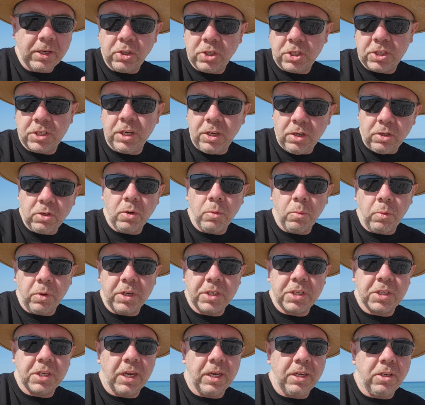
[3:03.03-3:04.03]
I still don't
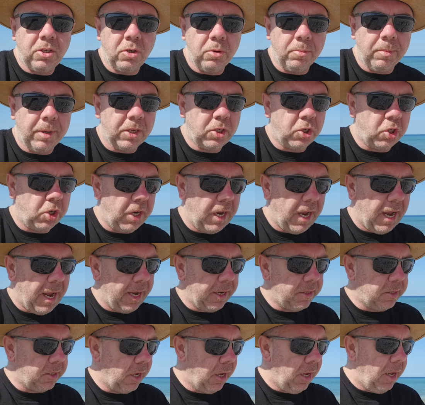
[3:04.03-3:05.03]
want to say too much
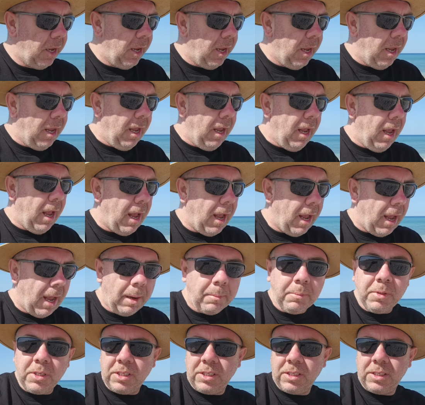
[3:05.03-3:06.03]
yet.
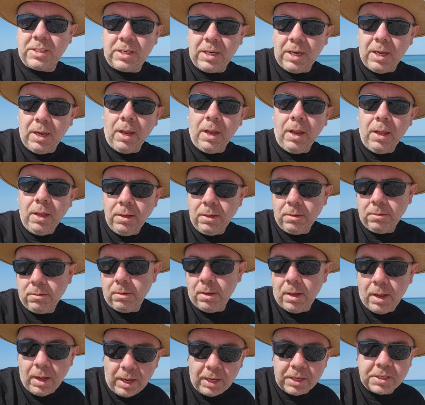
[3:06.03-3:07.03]
I'm still,
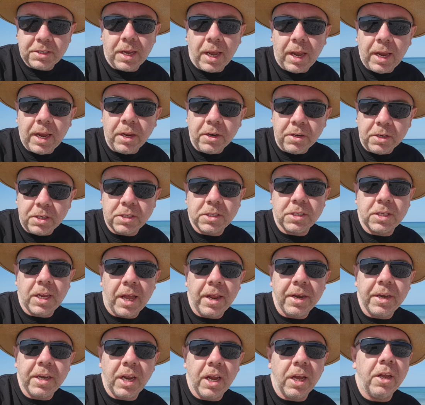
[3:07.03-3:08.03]
as I
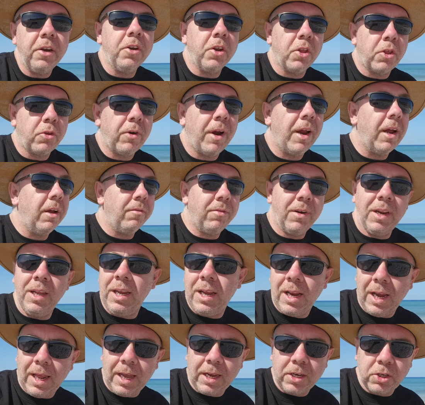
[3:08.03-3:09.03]
understand it, under threat of
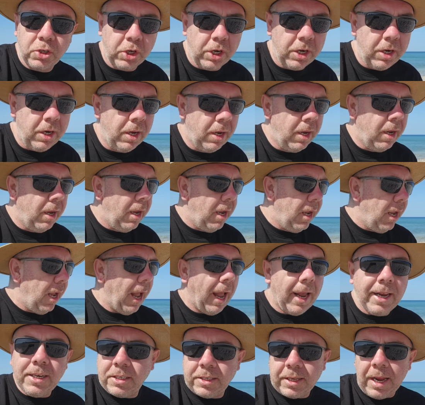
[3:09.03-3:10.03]
legal action.
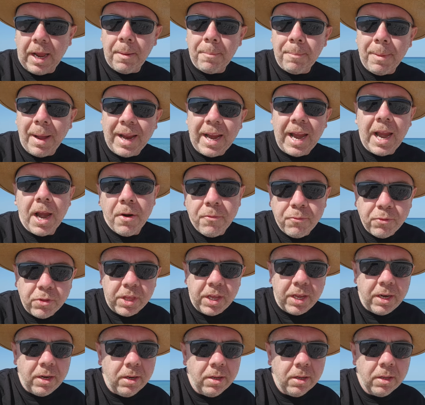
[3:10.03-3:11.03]
I stand by
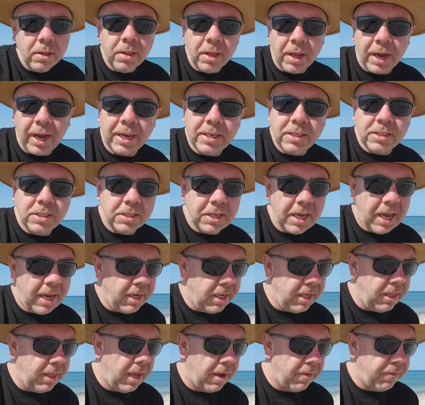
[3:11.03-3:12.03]
everything that I
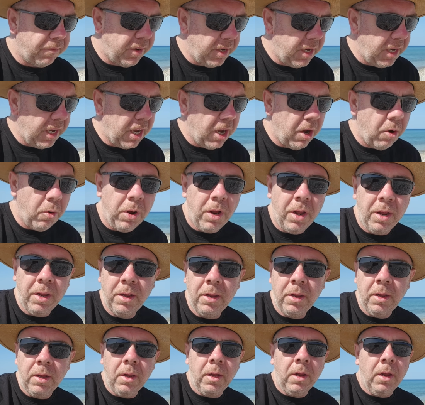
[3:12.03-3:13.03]
said in that video.
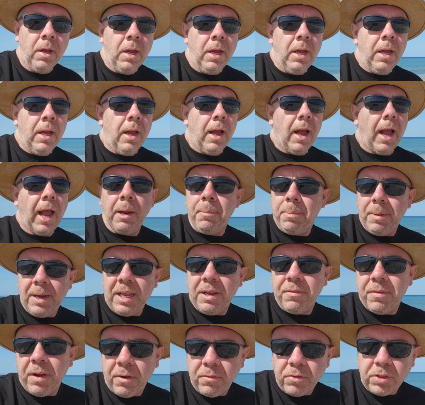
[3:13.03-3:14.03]
I
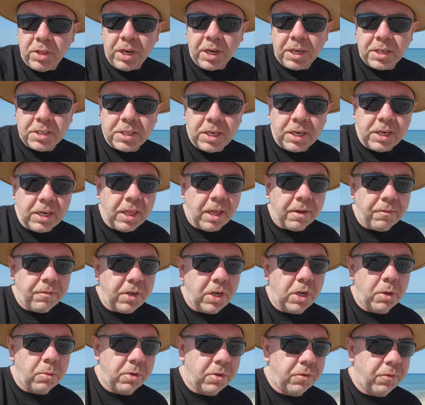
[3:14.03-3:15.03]
believe everything I said in that
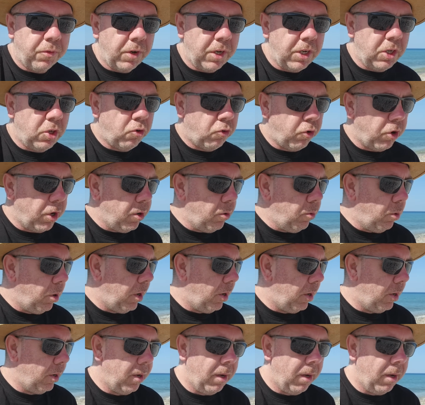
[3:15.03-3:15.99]
video is fully true.